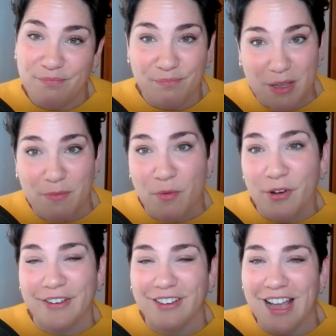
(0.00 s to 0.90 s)
be
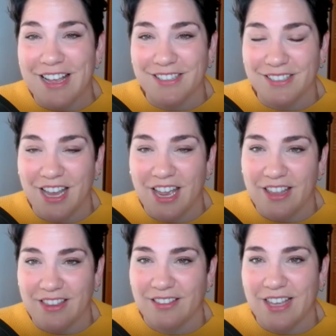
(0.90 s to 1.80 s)
memorialized. And I
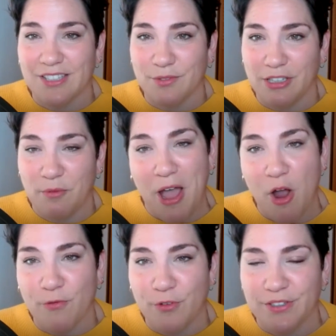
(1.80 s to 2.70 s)
think that's really
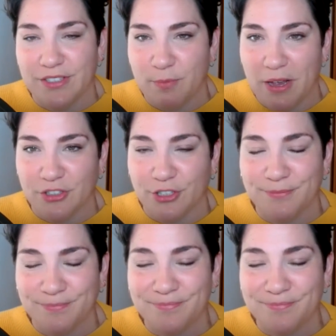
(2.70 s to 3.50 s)
powerful and special.